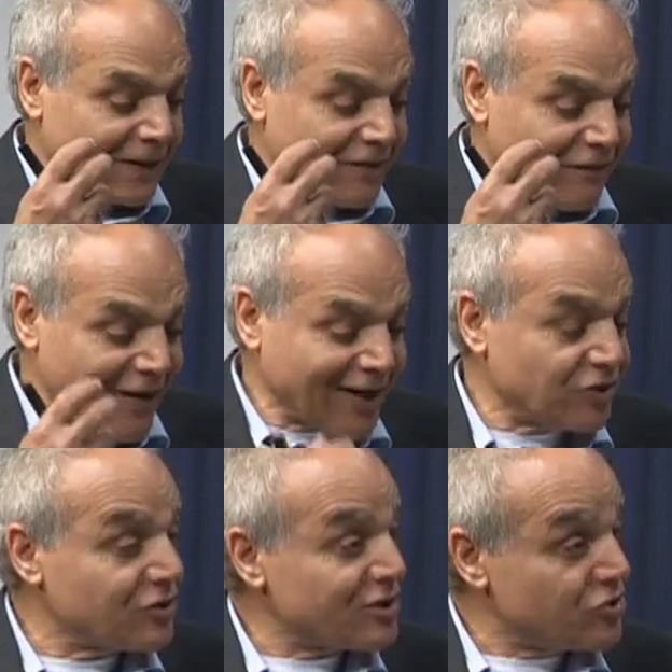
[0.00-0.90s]
the fact
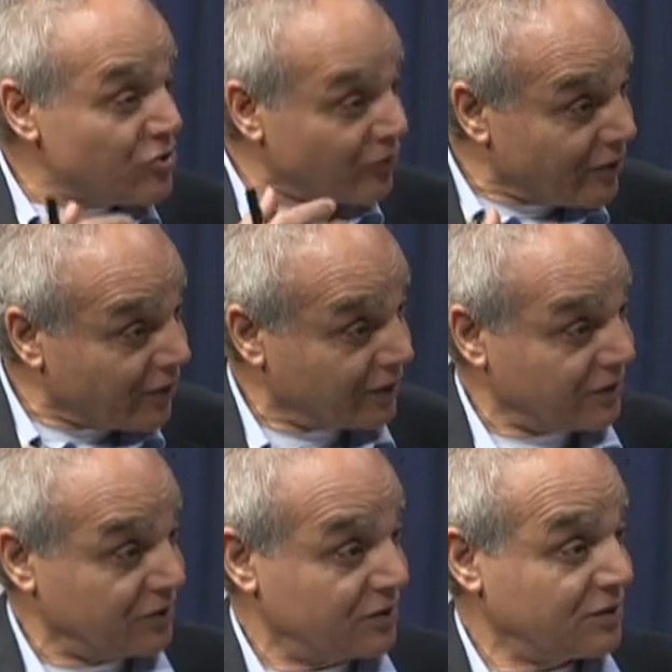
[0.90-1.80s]
that you
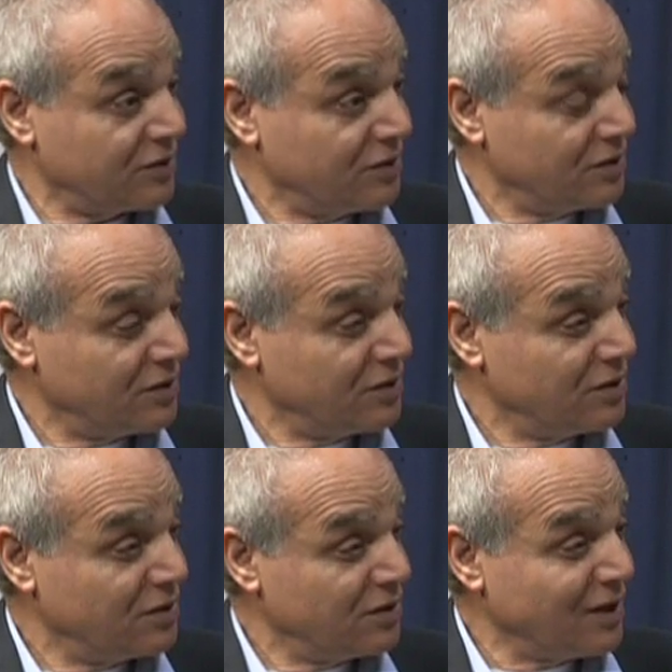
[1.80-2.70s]
nourish
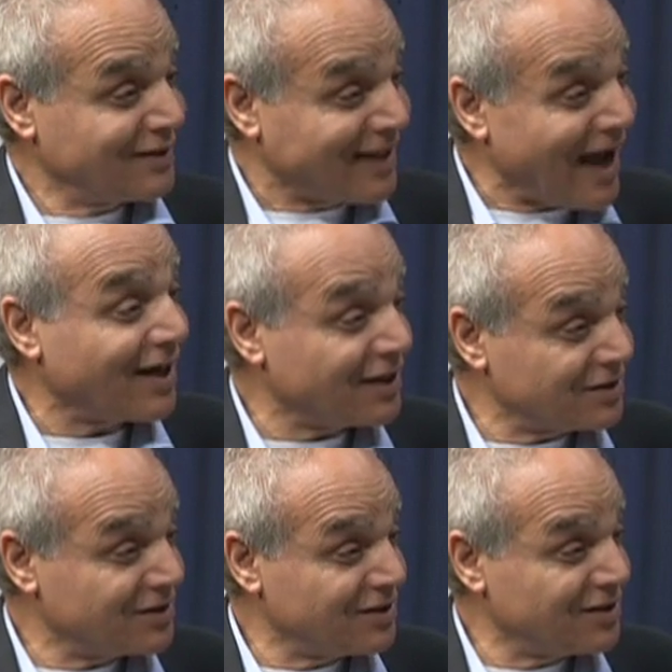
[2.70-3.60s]
talent
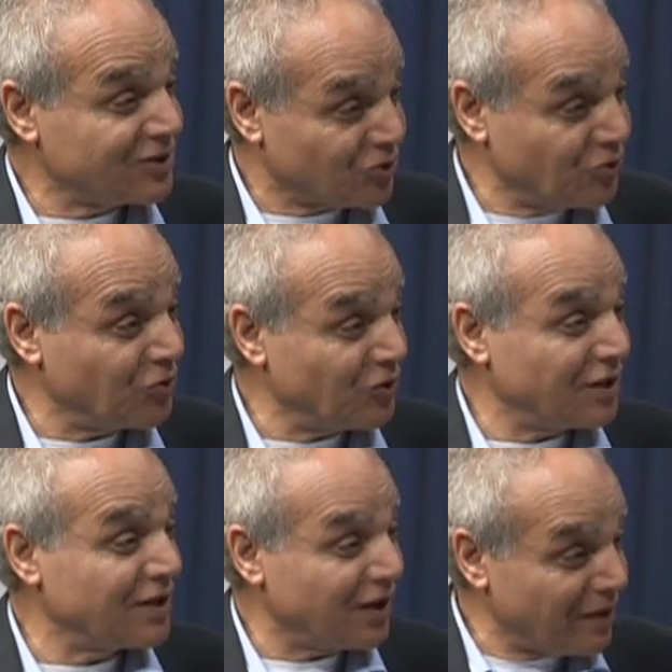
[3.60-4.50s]
in the school
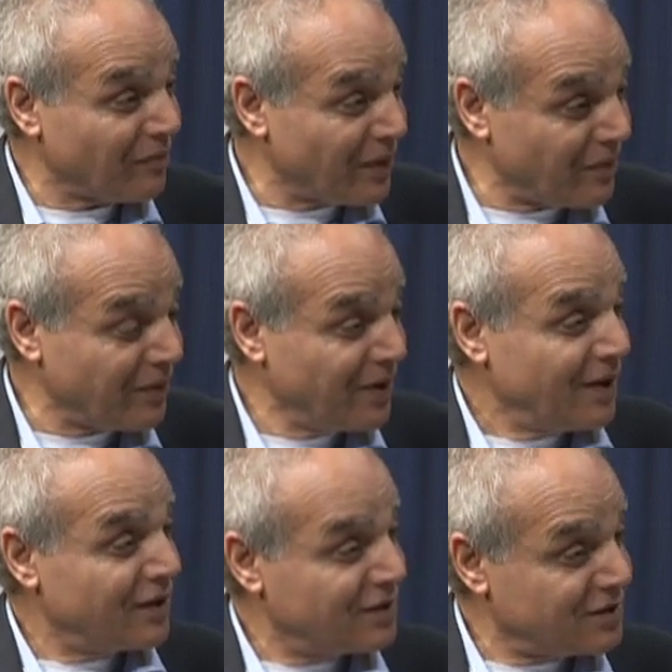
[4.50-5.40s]
and other people,
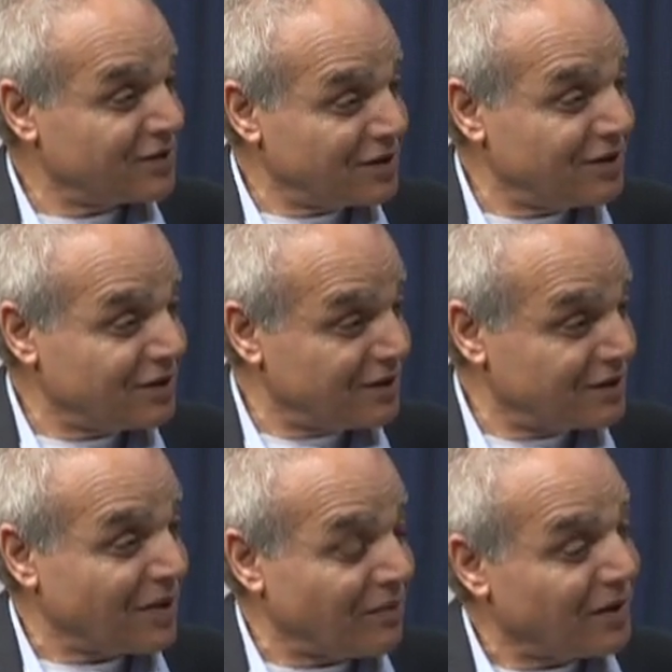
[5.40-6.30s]
this is really
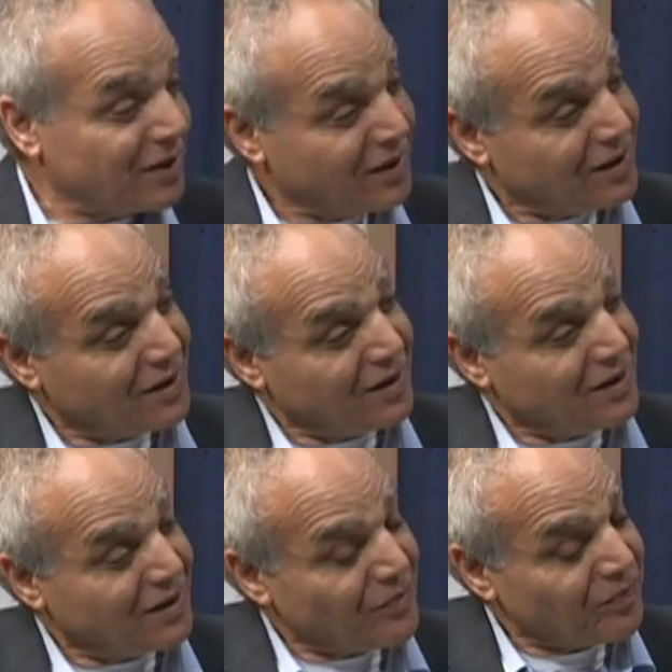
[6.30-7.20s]
something uh,
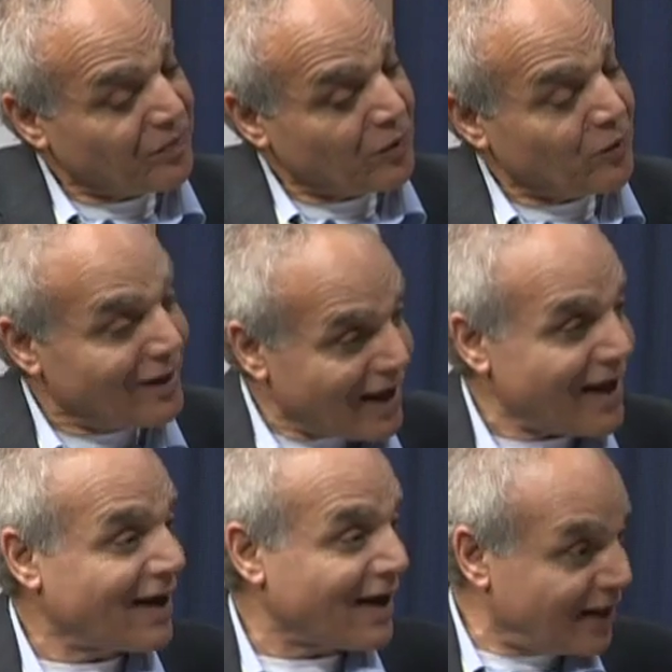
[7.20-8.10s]
we
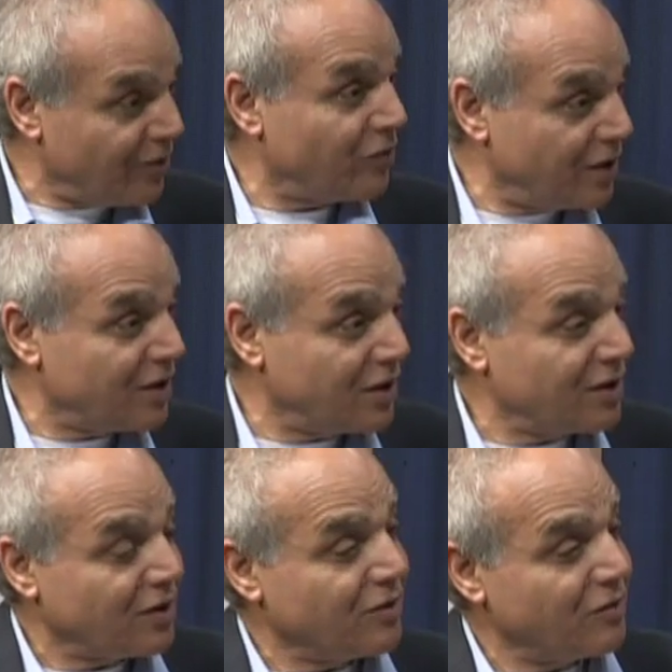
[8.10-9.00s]
lack, and we, you
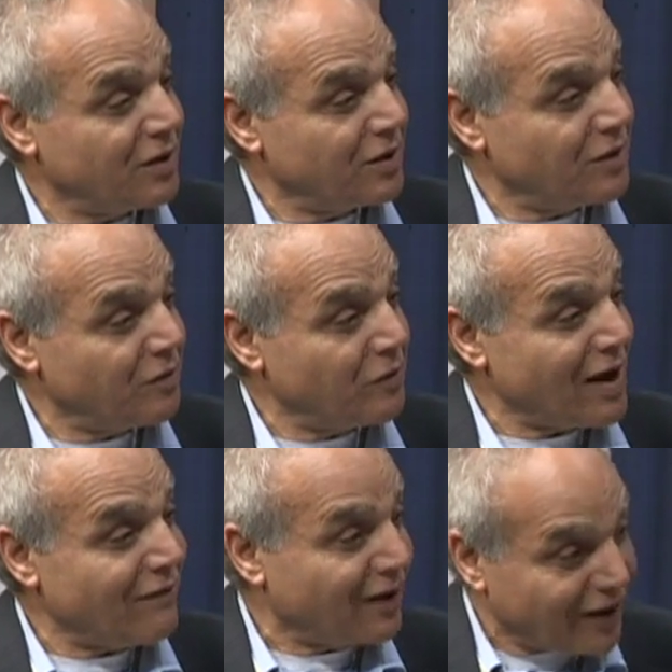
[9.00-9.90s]
know, we, we
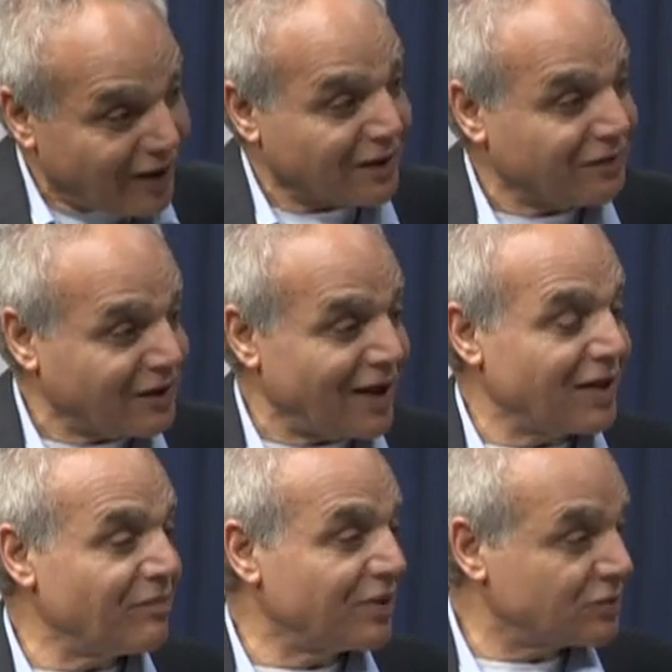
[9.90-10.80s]
have a lot of
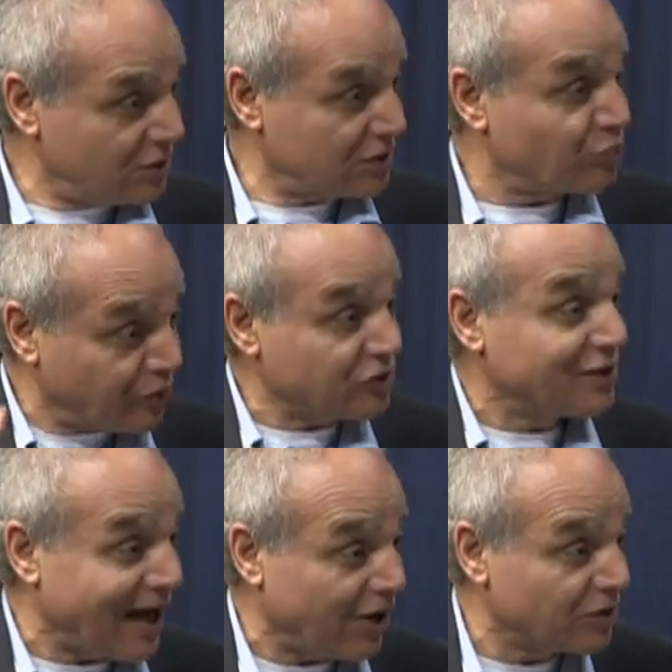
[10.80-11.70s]
talent, but it's put
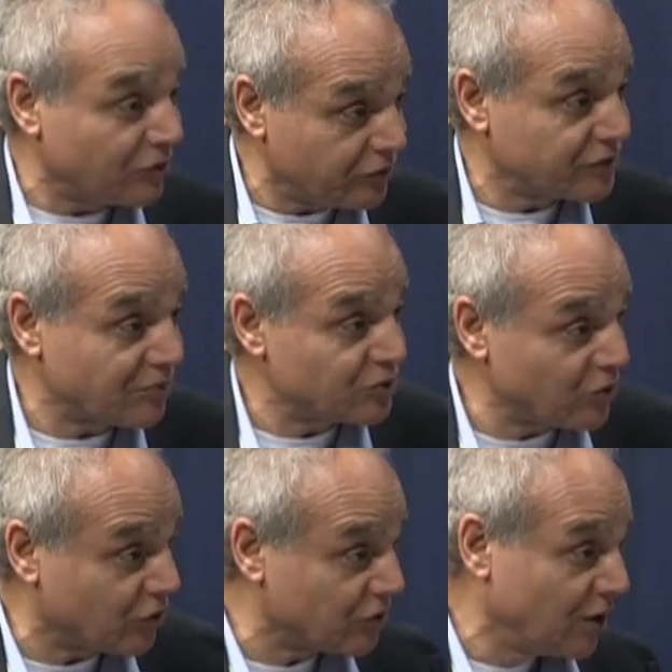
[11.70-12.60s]
down of some
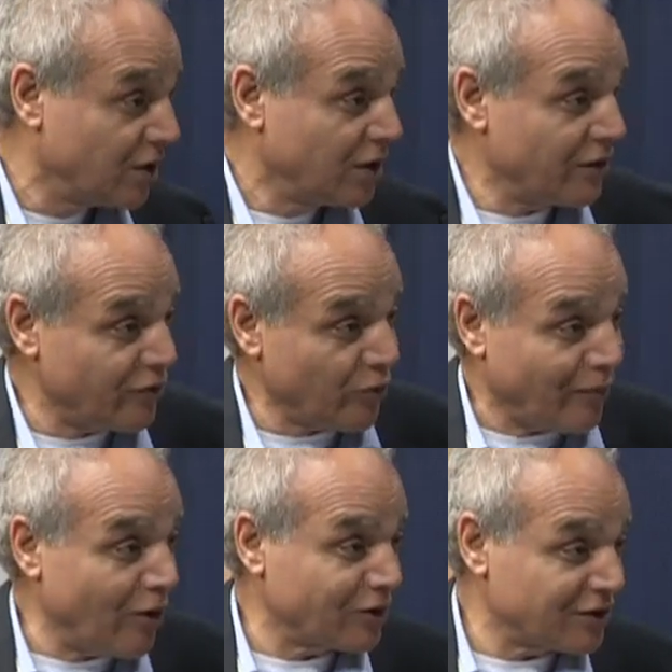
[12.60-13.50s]
sort. If your
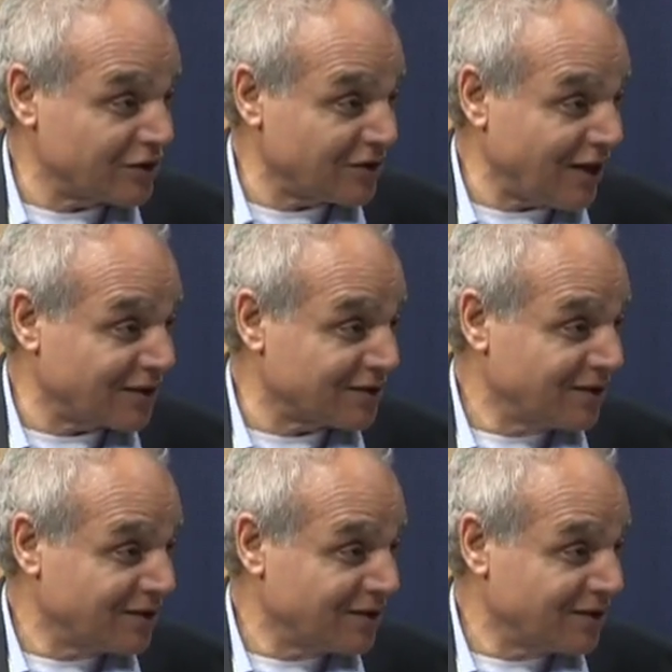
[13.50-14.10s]
poetry is not